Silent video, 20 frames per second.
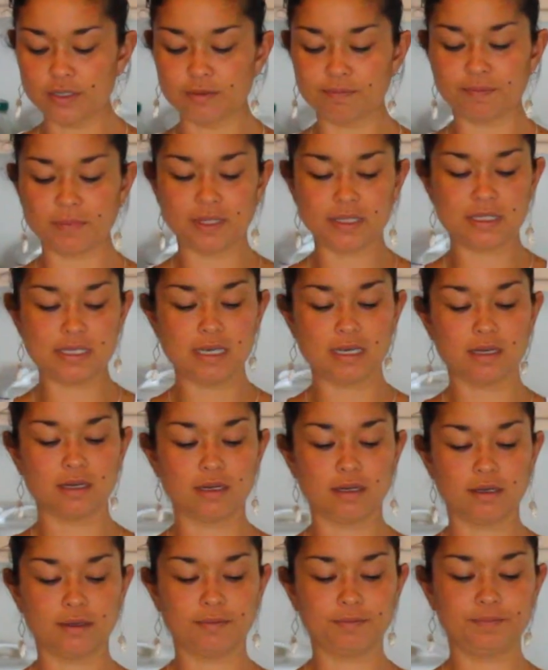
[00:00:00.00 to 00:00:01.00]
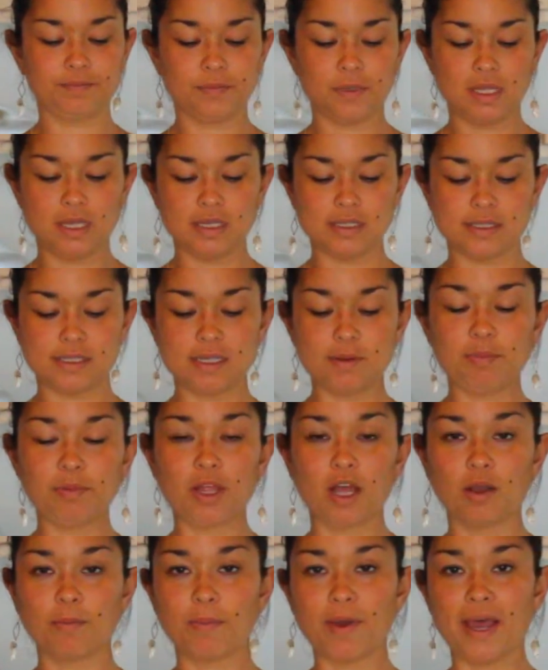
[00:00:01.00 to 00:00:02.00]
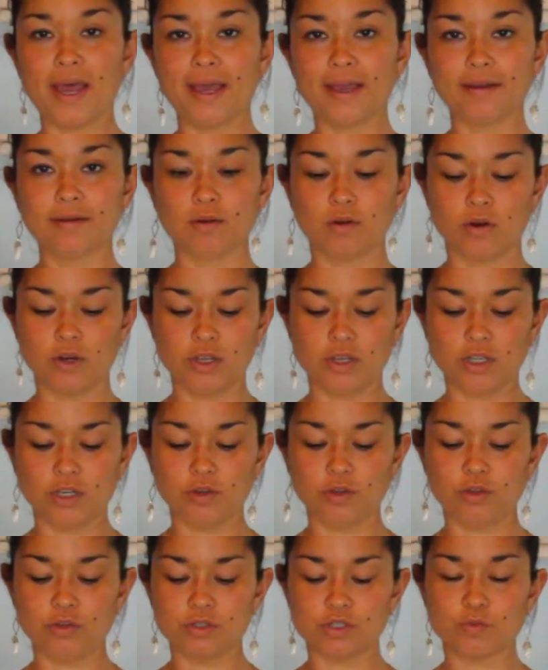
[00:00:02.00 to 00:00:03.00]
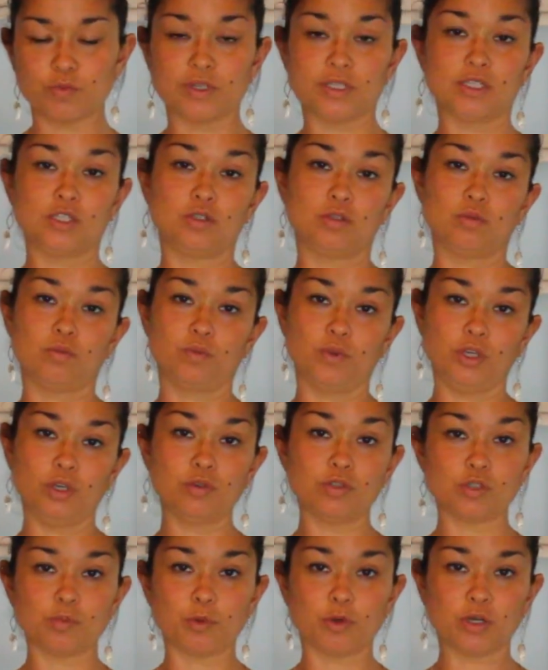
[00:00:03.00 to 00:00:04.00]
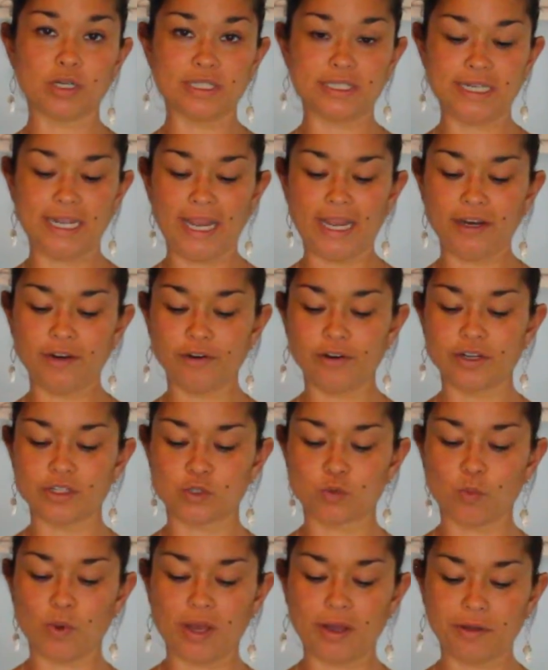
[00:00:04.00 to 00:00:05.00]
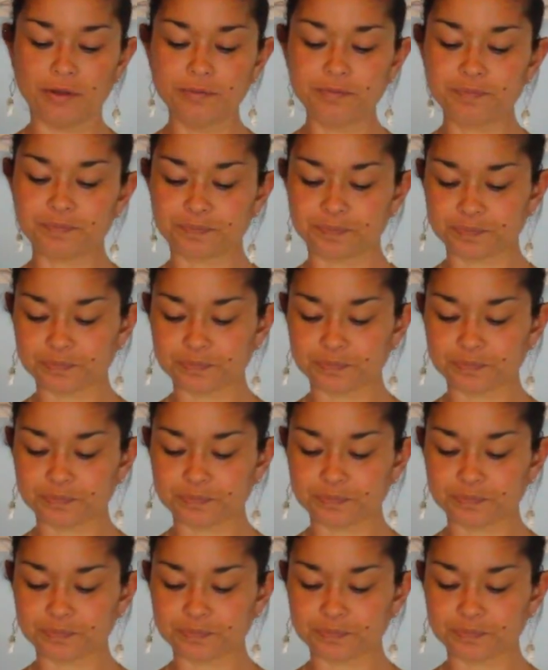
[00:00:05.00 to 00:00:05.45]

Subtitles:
I take a Ziploc bag, or you can use a reusable container as well,